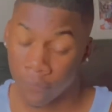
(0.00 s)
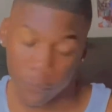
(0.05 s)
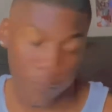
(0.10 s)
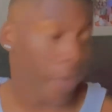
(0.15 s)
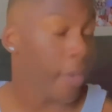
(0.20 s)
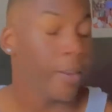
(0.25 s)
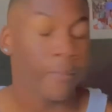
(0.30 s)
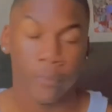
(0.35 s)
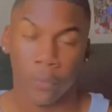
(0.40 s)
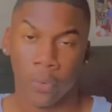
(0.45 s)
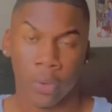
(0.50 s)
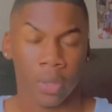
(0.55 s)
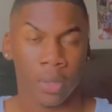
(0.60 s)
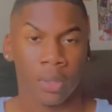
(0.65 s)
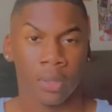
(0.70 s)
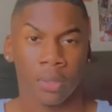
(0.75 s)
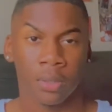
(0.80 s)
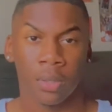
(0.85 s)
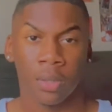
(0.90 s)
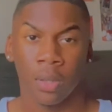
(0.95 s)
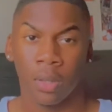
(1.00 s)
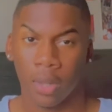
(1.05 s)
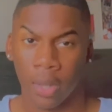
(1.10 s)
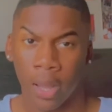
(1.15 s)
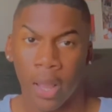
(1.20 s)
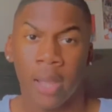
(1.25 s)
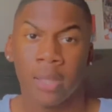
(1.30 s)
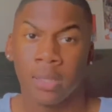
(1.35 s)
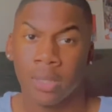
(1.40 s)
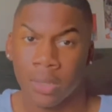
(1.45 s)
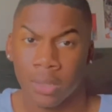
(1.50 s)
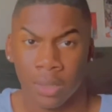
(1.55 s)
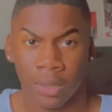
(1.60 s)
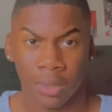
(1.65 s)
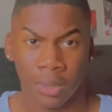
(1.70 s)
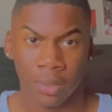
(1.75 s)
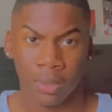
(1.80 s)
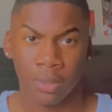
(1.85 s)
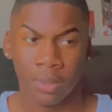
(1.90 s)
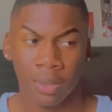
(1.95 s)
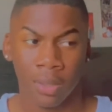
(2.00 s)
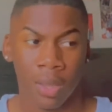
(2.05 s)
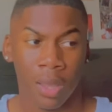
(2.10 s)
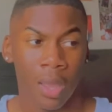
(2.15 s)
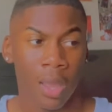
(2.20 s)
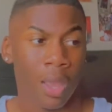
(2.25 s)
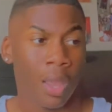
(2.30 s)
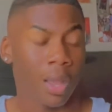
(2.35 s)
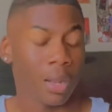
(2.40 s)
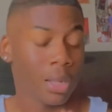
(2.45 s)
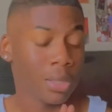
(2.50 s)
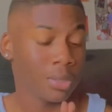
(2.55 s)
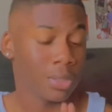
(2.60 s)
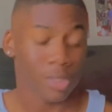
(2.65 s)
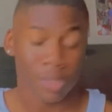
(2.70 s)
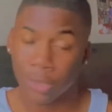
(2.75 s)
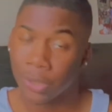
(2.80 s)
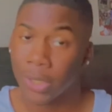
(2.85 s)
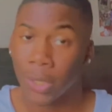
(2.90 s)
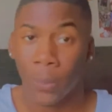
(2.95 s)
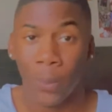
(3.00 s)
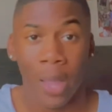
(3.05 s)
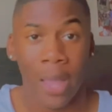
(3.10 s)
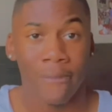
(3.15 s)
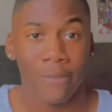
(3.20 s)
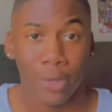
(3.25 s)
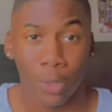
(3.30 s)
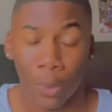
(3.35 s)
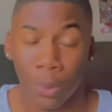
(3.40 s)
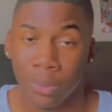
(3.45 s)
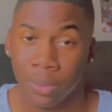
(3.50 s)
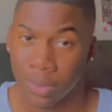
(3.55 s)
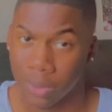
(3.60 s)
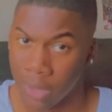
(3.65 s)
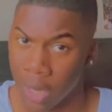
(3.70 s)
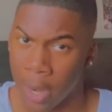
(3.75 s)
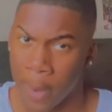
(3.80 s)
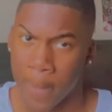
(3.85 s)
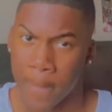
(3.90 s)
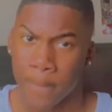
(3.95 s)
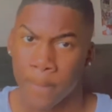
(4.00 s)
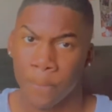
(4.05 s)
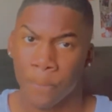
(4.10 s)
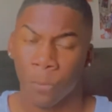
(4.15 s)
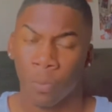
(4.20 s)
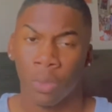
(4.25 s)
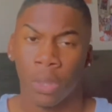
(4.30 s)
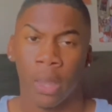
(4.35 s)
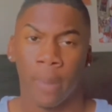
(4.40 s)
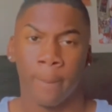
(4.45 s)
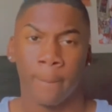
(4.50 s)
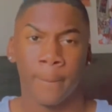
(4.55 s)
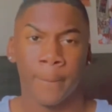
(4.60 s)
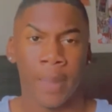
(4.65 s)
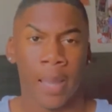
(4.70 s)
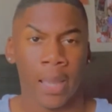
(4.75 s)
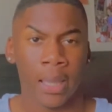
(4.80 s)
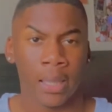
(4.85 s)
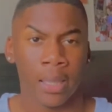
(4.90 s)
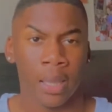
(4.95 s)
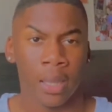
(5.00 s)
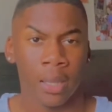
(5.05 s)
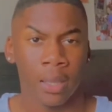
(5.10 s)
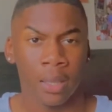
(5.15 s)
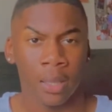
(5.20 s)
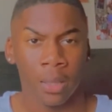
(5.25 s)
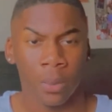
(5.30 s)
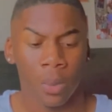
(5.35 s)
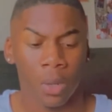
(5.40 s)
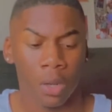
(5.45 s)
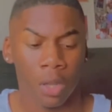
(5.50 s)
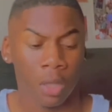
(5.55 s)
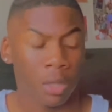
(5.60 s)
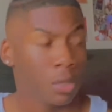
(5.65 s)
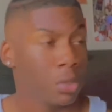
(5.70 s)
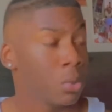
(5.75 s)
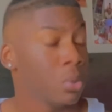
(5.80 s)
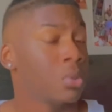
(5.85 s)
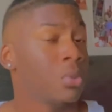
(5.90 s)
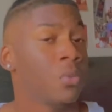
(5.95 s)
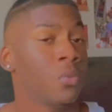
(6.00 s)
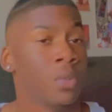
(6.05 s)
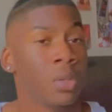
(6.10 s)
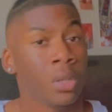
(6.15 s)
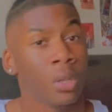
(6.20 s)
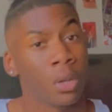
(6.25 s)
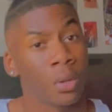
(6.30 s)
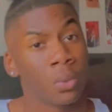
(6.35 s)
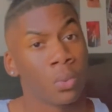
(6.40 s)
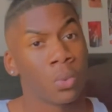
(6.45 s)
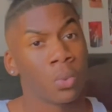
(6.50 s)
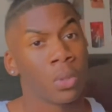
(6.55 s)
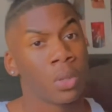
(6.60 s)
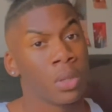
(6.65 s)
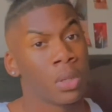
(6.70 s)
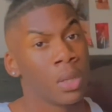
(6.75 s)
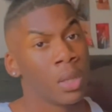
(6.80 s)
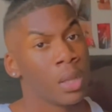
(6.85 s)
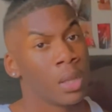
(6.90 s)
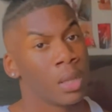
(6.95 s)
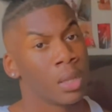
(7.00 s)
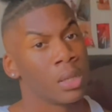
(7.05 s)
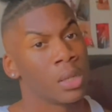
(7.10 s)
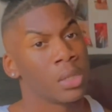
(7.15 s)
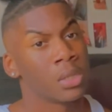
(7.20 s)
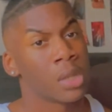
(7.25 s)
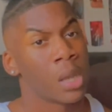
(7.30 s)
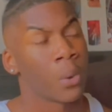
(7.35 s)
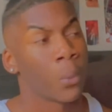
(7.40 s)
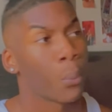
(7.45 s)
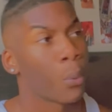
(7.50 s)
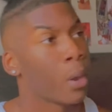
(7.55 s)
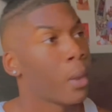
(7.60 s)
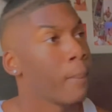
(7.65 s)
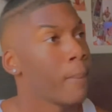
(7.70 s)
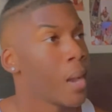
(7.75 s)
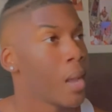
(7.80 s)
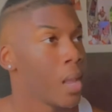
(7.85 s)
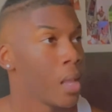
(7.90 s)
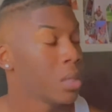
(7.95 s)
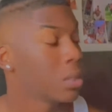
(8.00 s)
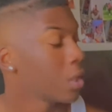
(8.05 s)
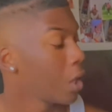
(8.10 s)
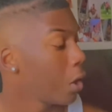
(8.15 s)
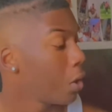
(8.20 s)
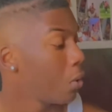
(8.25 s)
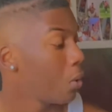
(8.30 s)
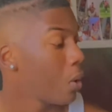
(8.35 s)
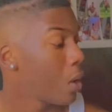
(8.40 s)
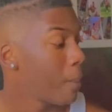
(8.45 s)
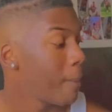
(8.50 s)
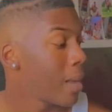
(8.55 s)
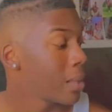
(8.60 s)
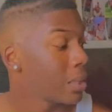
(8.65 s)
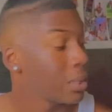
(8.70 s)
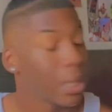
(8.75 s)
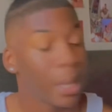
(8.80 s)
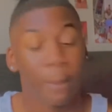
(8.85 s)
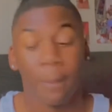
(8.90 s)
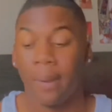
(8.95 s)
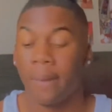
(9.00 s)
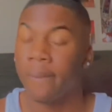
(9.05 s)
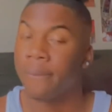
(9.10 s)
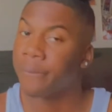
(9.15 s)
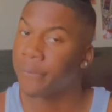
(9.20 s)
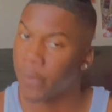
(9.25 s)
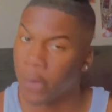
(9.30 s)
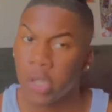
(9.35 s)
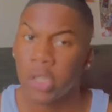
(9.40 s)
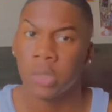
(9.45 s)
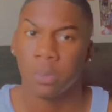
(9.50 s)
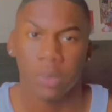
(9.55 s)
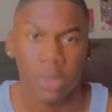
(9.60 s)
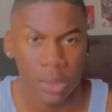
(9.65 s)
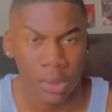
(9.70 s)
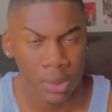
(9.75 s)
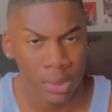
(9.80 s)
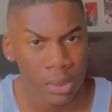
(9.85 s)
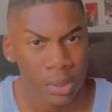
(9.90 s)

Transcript: favorite glasses nigga. And I just don't have it on today. Back at again with another YouTube video. And Y'all read by that title. I'm about to get my freshmen.